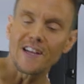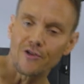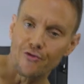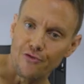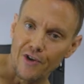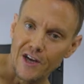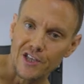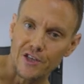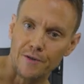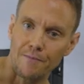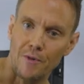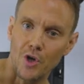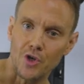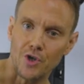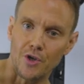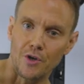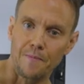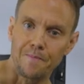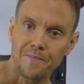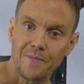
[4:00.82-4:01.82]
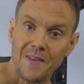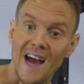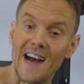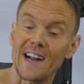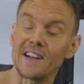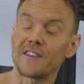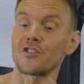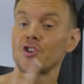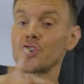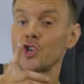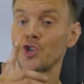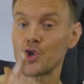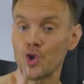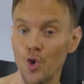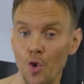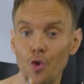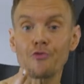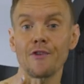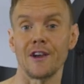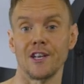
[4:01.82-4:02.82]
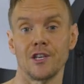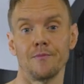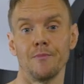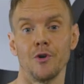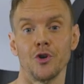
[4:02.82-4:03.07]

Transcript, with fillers: its range of motion, and it's a short range of